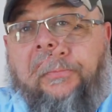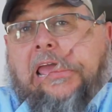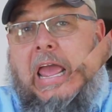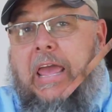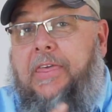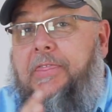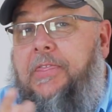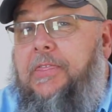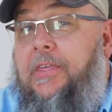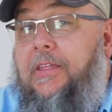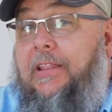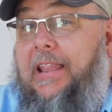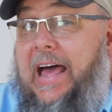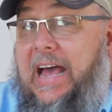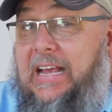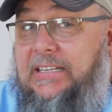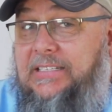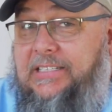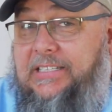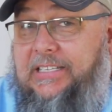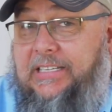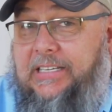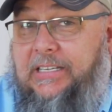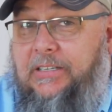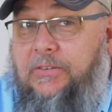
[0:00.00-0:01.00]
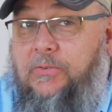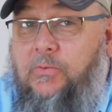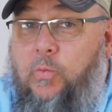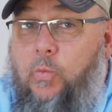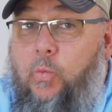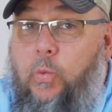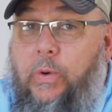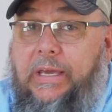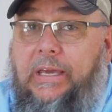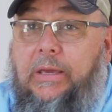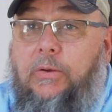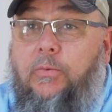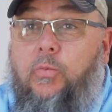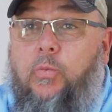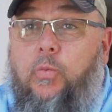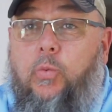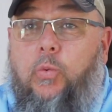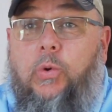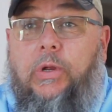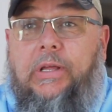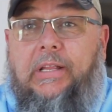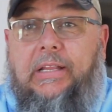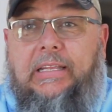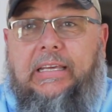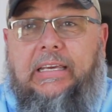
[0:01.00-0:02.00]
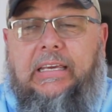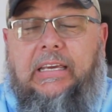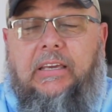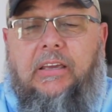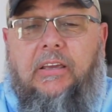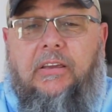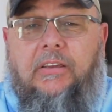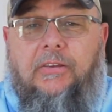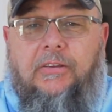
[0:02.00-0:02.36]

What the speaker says: And the last thing, we really